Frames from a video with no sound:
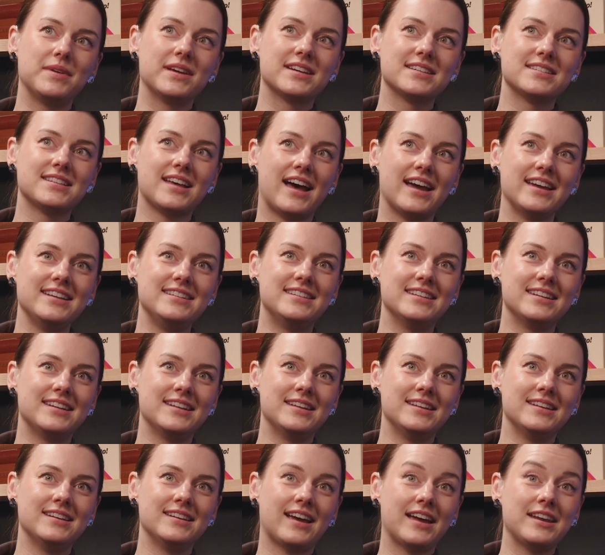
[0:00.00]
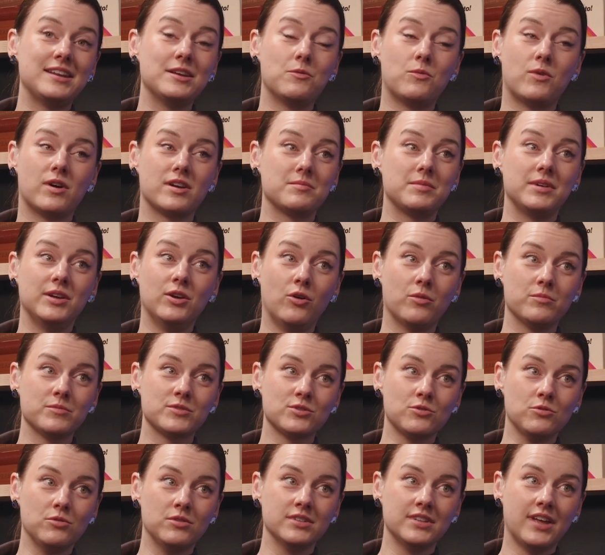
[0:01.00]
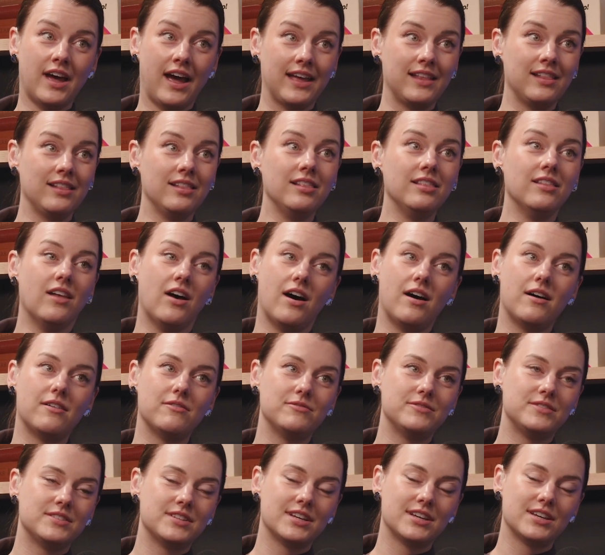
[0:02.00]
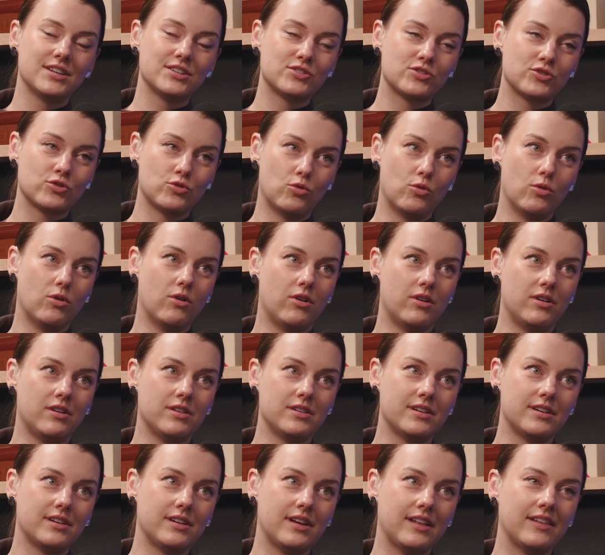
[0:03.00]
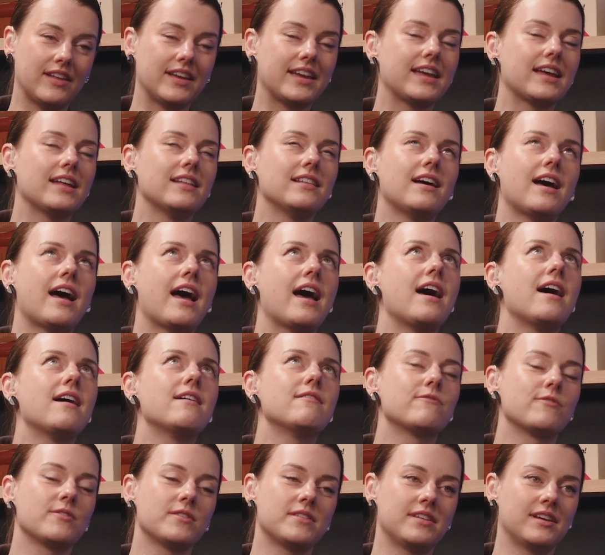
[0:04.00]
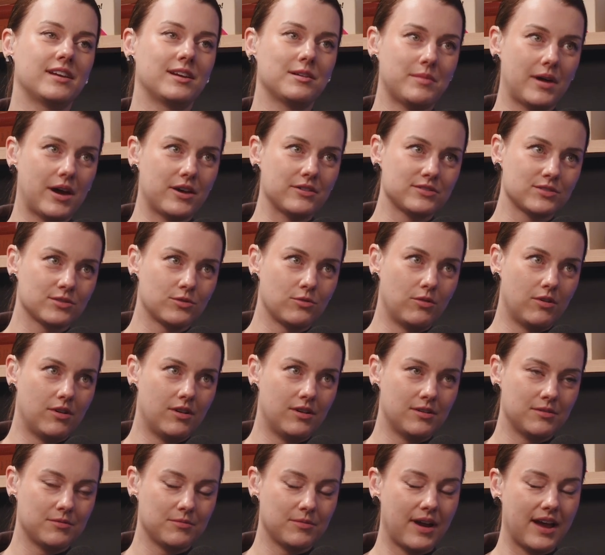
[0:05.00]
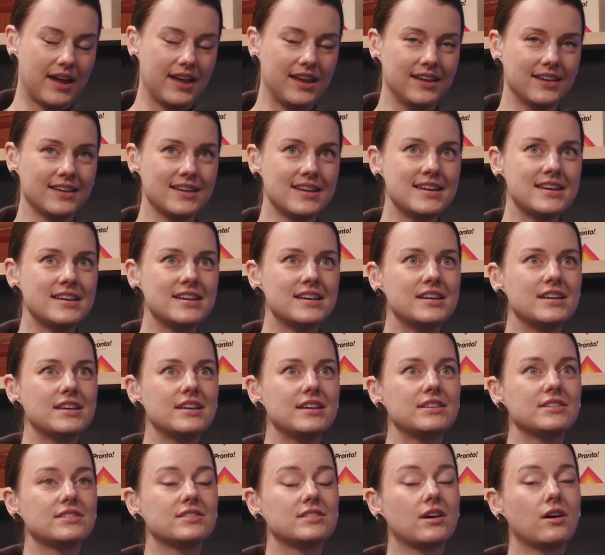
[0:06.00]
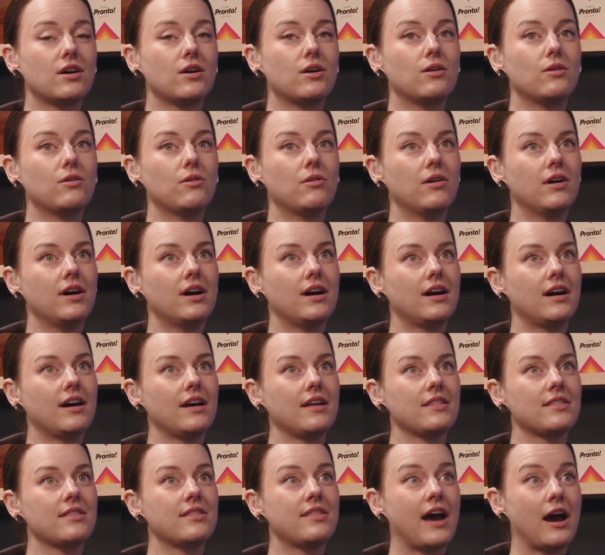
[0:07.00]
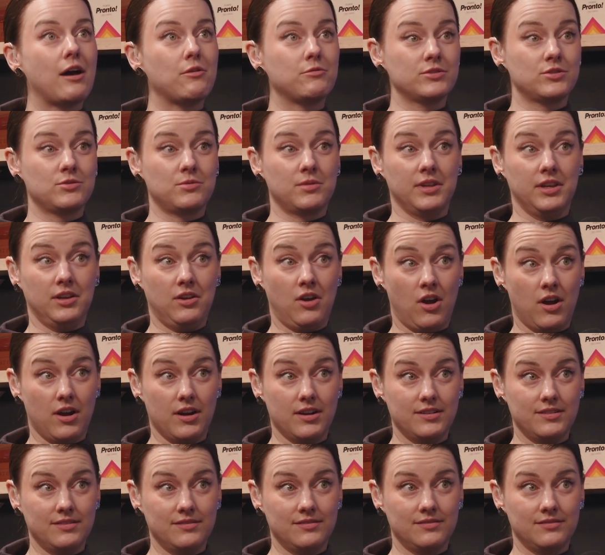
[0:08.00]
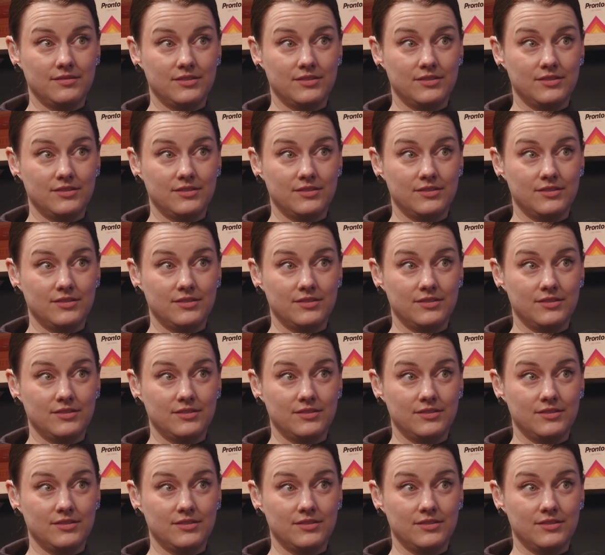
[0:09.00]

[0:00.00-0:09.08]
because I didn't want to be homeschooled. I loved school, like everything about school, right? So that was really hard.